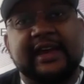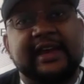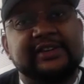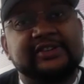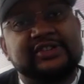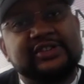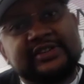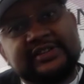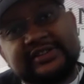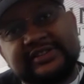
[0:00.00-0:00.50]

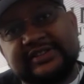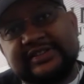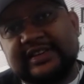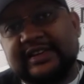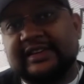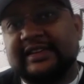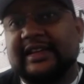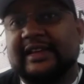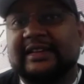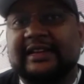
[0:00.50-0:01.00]
as you can
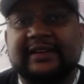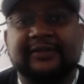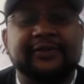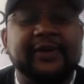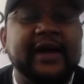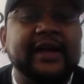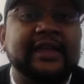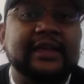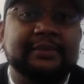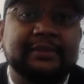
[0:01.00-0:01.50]
see, then if
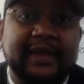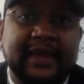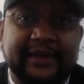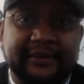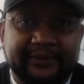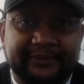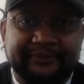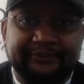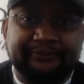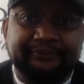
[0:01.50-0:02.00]
I can make